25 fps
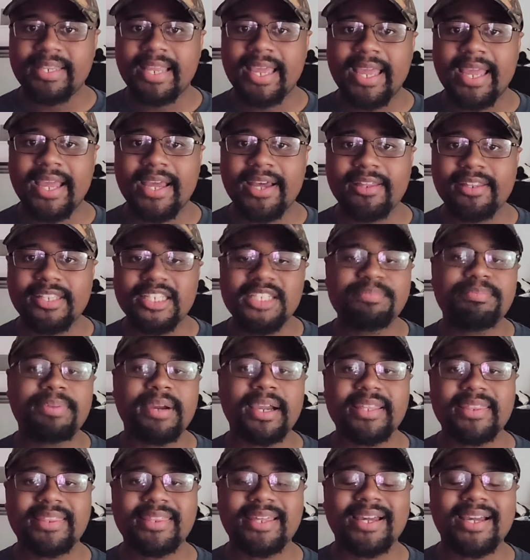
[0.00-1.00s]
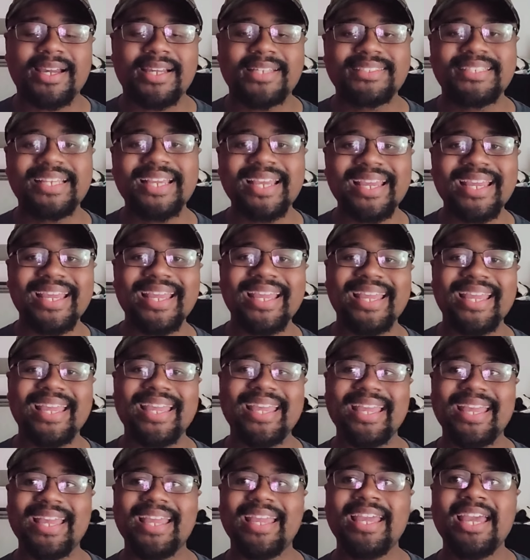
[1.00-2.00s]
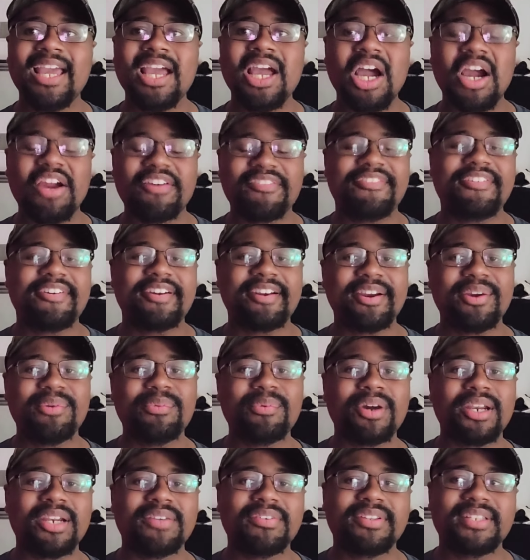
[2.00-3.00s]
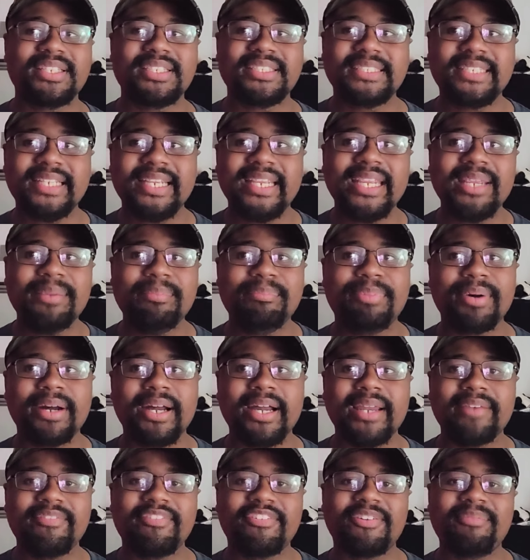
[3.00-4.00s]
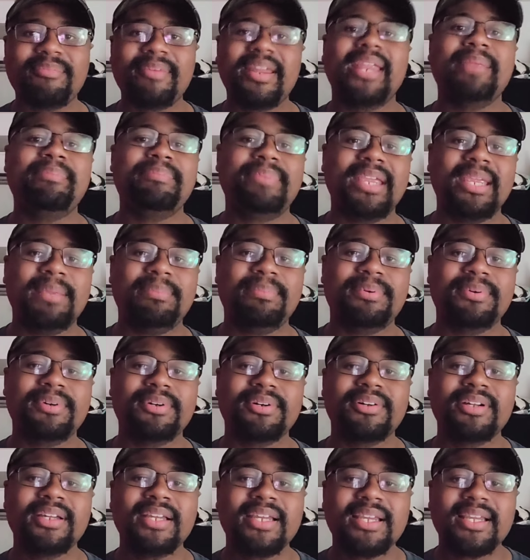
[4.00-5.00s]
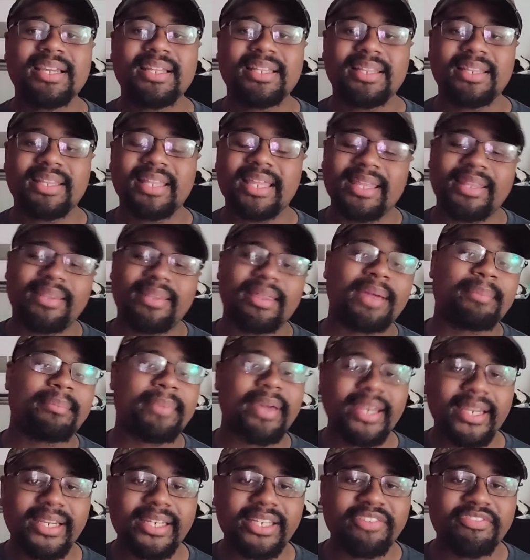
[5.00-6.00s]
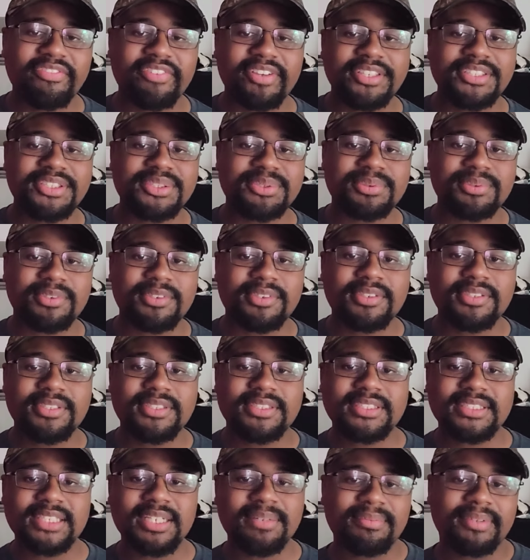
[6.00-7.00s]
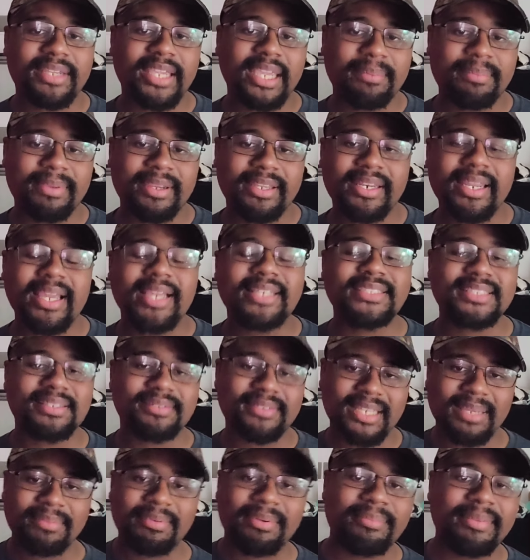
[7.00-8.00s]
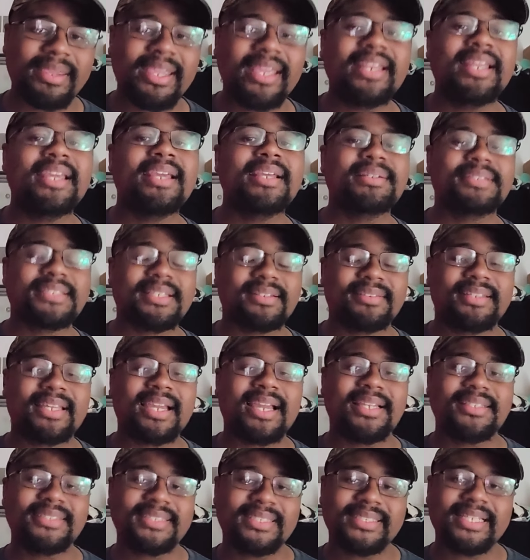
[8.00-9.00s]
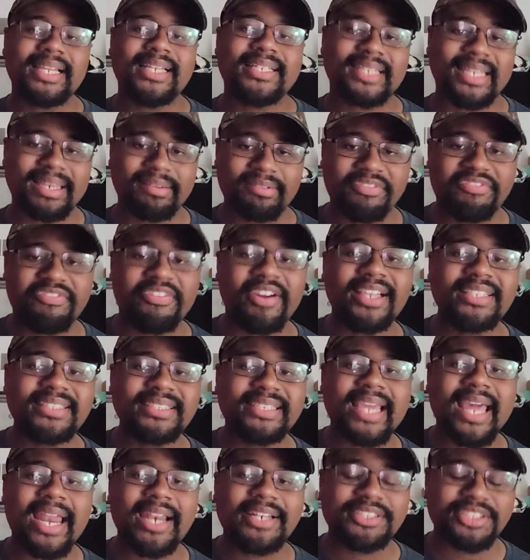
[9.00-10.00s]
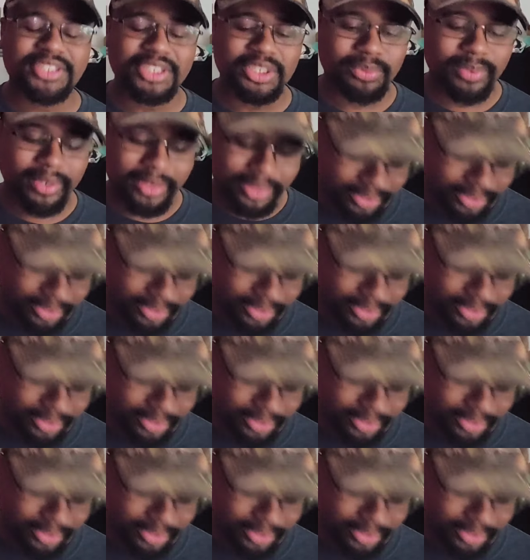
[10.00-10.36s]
Now, these pythons are very wonderful to see, but for many people, like many individuals, some can be nice, some can be mean. Sometimes these guys can have a feisty attitude